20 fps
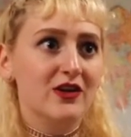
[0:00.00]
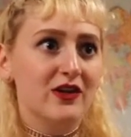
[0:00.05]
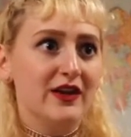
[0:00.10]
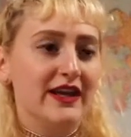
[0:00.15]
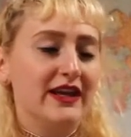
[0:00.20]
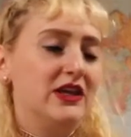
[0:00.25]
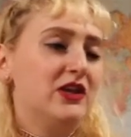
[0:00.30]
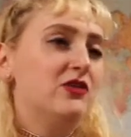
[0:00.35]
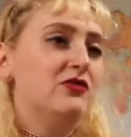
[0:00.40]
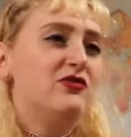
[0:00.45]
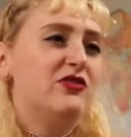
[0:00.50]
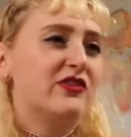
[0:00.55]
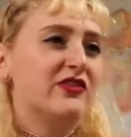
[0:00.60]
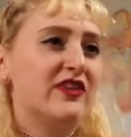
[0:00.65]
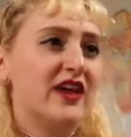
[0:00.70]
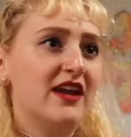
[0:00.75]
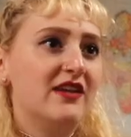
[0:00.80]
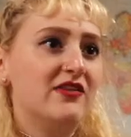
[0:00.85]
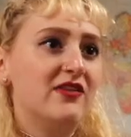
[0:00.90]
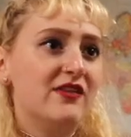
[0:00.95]
Like, you
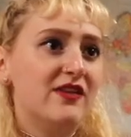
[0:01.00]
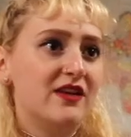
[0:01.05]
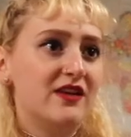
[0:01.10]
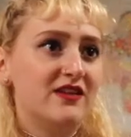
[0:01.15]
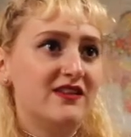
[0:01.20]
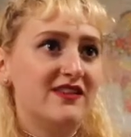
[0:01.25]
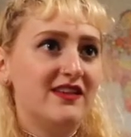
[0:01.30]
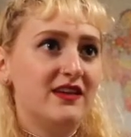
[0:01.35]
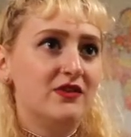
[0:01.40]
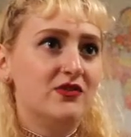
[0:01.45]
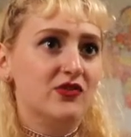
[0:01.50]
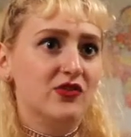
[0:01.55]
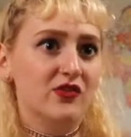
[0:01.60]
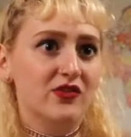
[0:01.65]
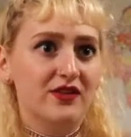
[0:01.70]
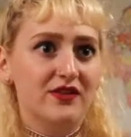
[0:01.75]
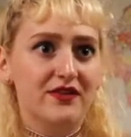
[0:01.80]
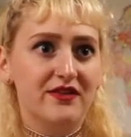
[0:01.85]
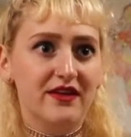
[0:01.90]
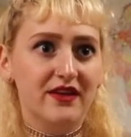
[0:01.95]
just enter the cathedral
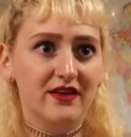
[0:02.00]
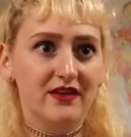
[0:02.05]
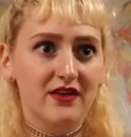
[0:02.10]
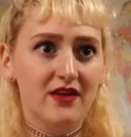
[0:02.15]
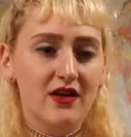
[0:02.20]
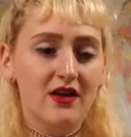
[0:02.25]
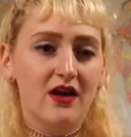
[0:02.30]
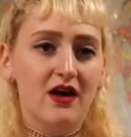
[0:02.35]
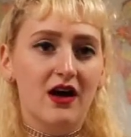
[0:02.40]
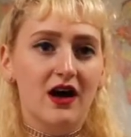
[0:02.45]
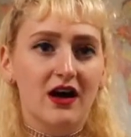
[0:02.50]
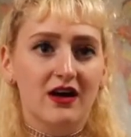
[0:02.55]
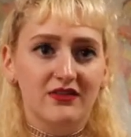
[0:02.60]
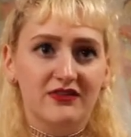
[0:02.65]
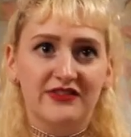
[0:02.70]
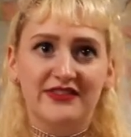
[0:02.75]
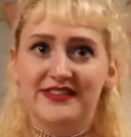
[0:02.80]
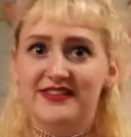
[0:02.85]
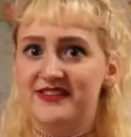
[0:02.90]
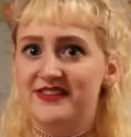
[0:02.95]
and think, oh,
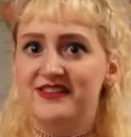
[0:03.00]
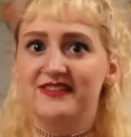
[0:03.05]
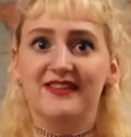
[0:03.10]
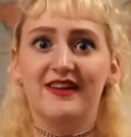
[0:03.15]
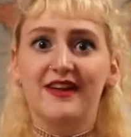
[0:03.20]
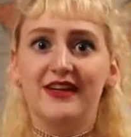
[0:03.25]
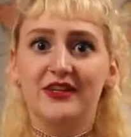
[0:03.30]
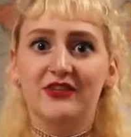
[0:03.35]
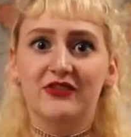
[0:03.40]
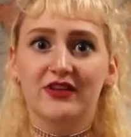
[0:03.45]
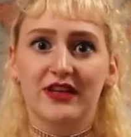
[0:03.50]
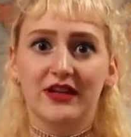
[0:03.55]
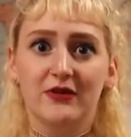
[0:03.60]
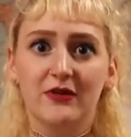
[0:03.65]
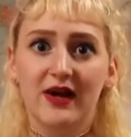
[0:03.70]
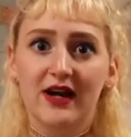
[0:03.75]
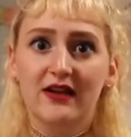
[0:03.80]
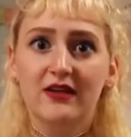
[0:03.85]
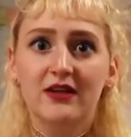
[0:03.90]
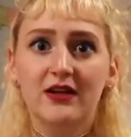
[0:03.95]
it's just designed really
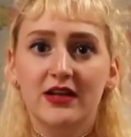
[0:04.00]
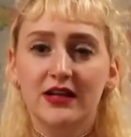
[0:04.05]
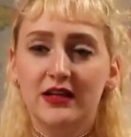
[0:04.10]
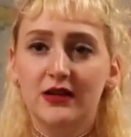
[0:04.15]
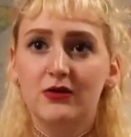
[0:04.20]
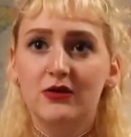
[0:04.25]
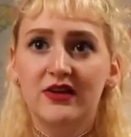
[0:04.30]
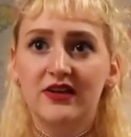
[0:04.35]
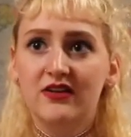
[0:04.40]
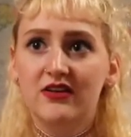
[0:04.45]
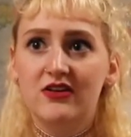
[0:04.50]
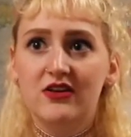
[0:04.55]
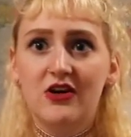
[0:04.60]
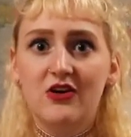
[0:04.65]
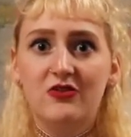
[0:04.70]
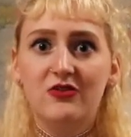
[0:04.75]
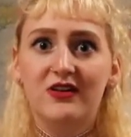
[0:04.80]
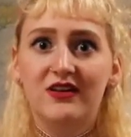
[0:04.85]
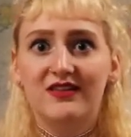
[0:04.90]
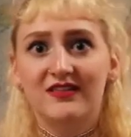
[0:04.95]
well. You wouldn't
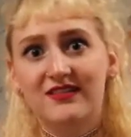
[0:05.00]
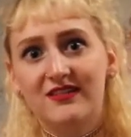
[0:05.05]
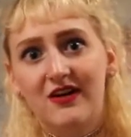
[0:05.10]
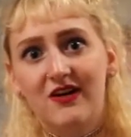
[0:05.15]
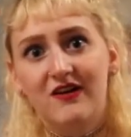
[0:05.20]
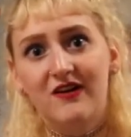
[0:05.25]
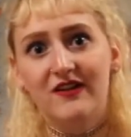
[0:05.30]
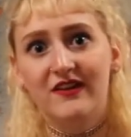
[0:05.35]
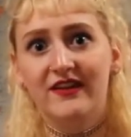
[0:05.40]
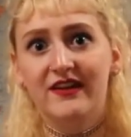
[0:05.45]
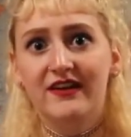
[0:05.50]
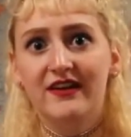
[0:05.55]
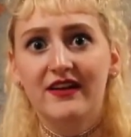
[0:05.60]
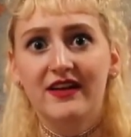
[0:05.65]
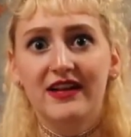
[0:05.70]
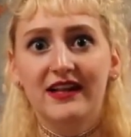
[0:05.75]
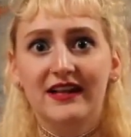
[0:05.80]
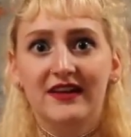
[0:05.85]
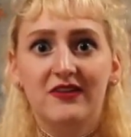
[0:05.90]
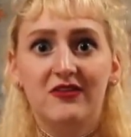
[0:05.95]
notice all the
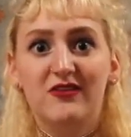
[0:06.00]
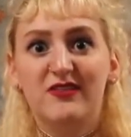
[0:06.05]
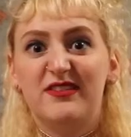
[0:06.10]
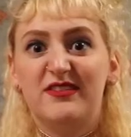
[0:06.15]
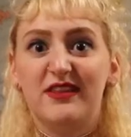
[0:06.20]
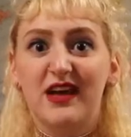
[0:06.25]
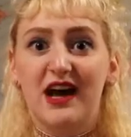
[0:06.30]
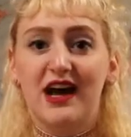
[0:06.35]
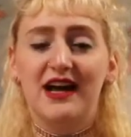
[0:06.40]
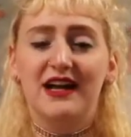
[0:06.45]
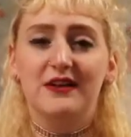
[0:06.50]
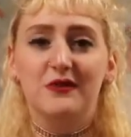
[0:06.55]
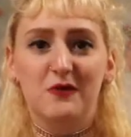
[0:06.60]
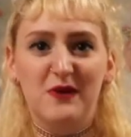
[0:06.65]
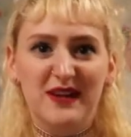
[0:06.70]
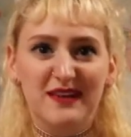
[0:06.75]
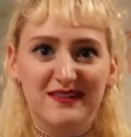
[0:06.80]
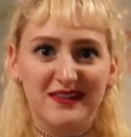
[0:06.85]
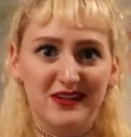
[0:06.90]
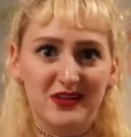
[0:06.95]
little
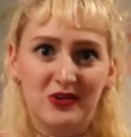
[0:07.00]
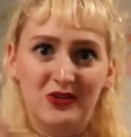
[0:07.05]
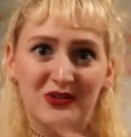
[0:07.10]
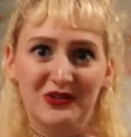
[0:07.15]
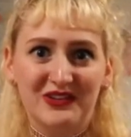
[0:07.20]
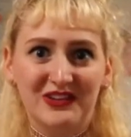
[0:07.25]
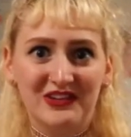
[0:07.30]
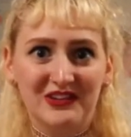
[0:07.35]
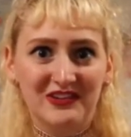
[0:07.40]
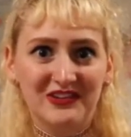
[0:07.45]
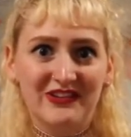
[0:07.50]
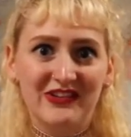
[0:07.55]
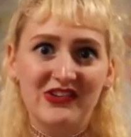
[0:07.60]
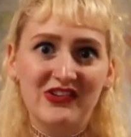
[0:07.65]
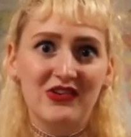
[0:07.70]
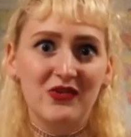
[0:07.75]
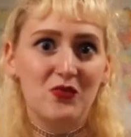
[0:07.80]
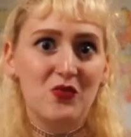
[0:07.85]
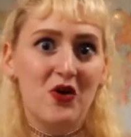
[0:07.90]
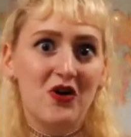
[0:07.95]
sideways and corridors you
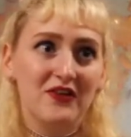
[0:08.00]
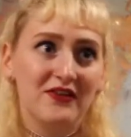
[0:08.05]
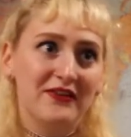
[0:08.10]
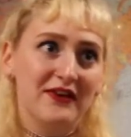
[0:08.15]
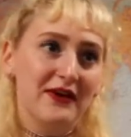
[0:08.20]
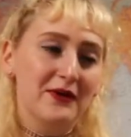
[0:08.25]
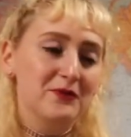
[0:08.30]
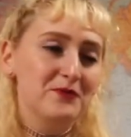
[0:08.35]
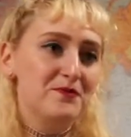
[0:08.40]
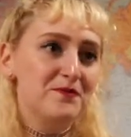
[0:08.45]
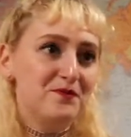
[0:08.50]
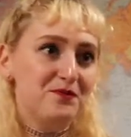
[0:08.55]
can walk down.